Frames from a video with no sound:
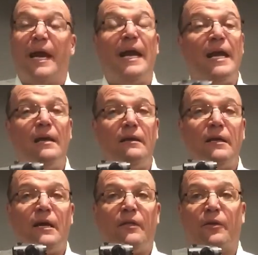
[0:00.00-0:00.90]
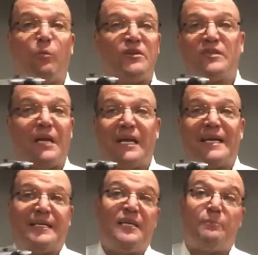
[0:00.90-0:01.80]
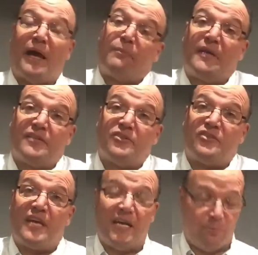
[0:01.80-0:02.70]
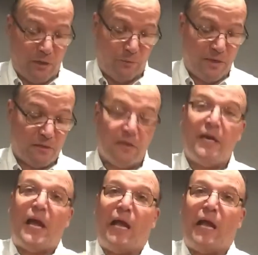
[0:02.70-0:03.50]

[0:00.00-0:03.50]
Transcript: and there wasn't a lot of kickback because it's 9mm